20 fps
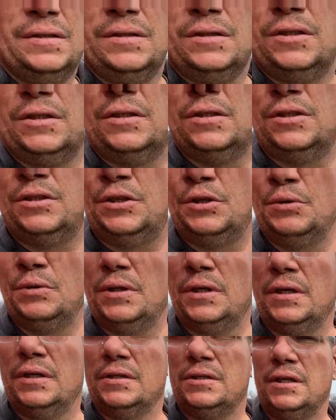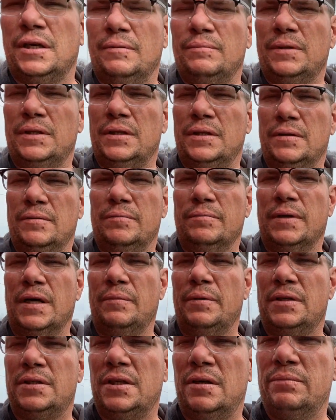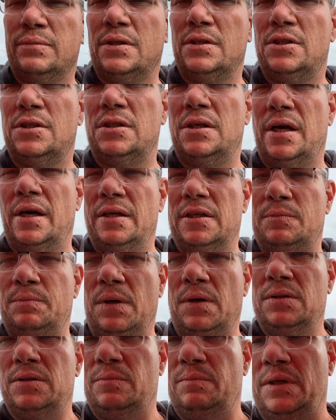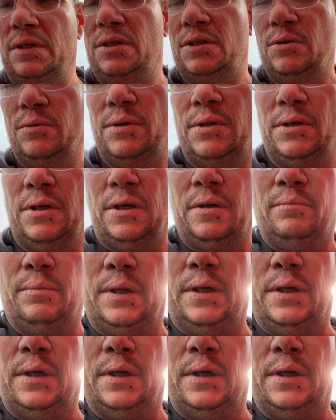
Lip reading: She's chewing on something. Maybe something she ain't supposed to be chewing on,